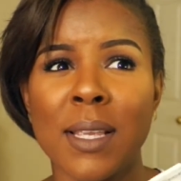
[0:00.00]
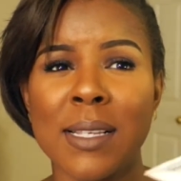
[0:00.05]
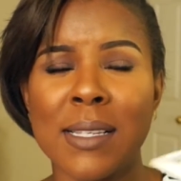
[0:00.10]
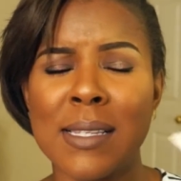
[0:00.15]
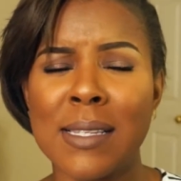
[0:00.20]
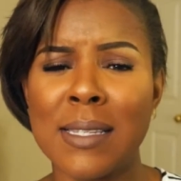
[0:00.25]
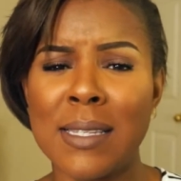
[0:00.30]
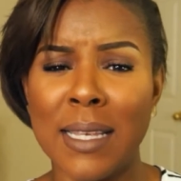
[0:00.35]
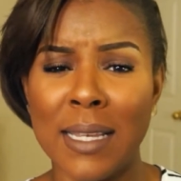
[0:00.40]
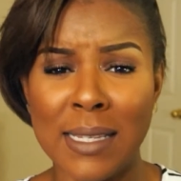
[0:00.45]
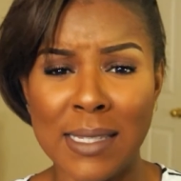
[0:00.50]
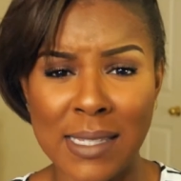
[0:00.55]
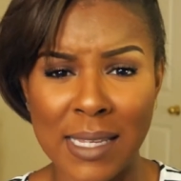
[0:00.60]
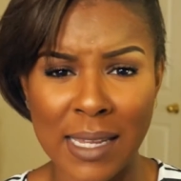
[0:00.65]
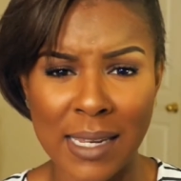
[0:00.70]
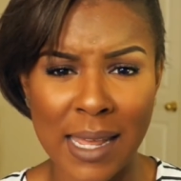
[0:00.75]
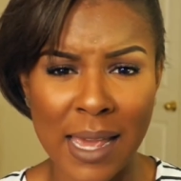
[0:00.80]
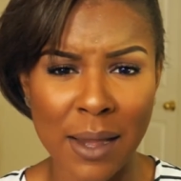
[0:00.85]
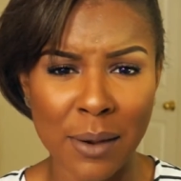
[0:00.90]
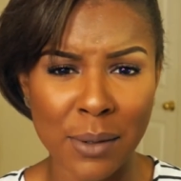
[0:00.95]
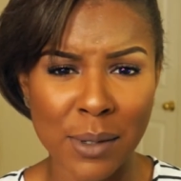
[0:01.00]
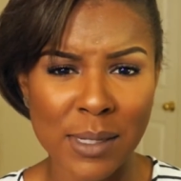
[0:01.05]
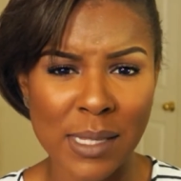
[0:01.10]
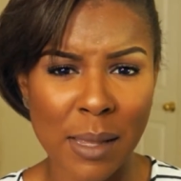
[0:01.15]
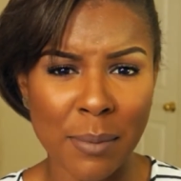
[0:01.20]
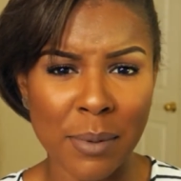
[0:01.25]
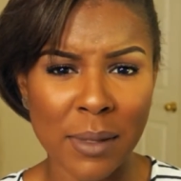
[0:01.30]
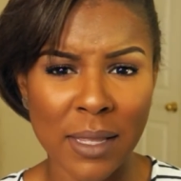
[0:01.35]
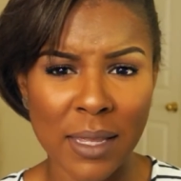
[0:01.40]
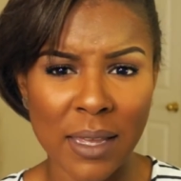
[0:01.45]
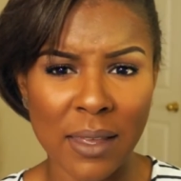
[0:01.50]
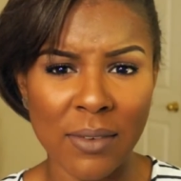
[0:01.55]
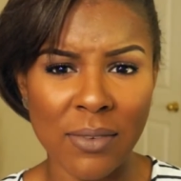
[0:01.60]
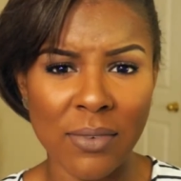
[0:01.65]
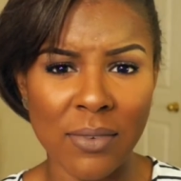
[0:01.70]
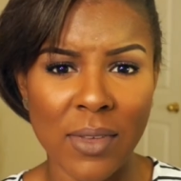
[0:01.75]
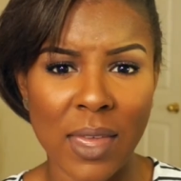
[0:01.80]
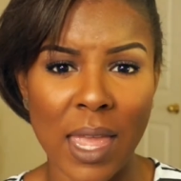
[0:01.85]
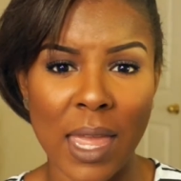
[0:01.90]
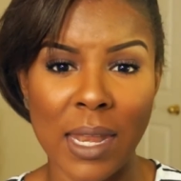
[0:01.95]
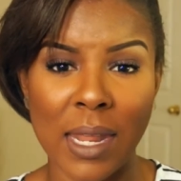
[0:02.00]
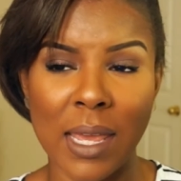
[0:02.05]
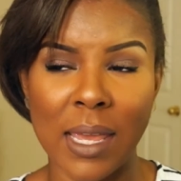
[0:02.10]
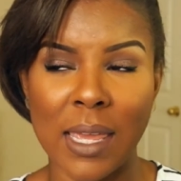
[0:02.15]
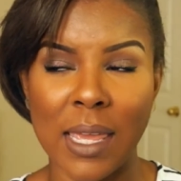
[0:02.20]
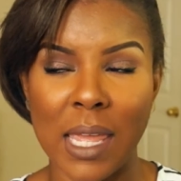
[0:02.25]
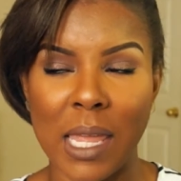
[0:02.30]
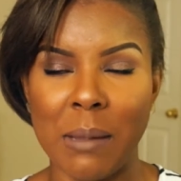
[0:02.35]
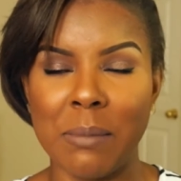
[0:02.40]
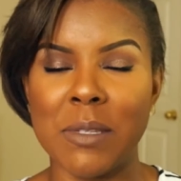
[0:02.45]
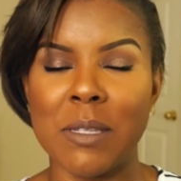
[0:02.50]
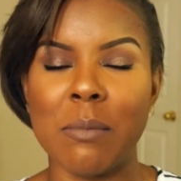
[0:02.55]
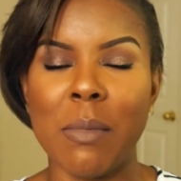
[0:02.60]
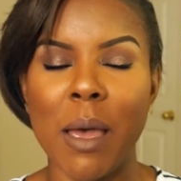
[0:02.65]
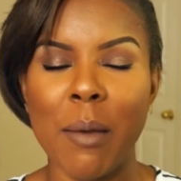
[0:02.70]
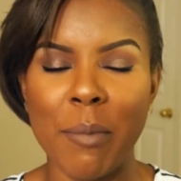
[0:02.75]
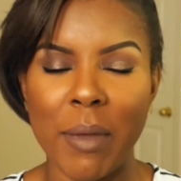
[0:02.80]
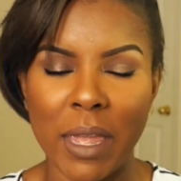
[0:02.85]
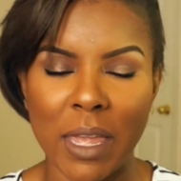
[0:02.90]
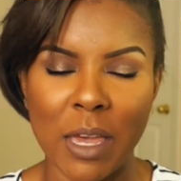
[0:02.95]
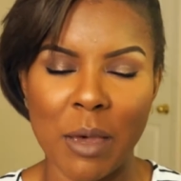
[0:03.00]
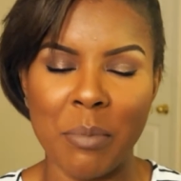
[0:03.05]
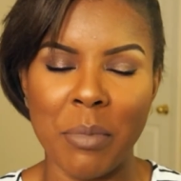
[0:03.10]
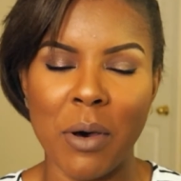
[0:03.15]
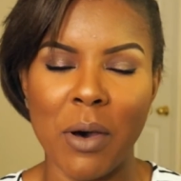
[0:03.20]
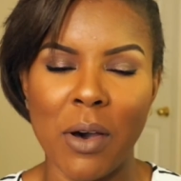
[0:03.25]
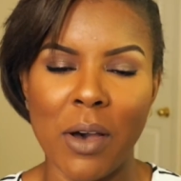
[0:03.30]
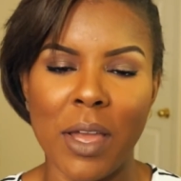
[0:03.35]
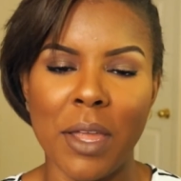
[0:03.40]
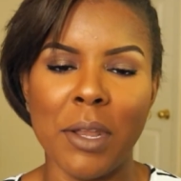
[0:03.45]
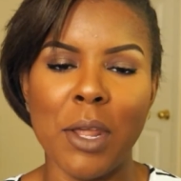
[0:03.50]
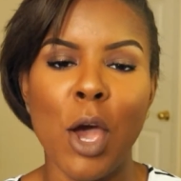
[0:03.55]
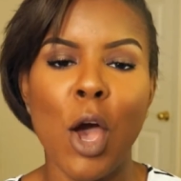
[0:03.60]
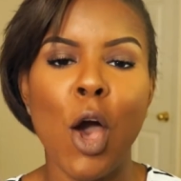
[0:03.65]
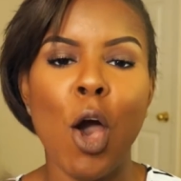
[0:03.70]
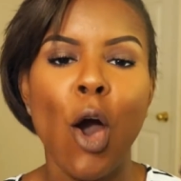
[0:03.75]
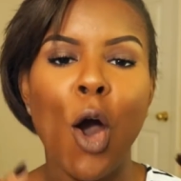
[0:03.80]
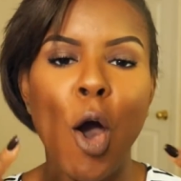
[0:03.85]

16 hours, I believe, and it keeps my makeup on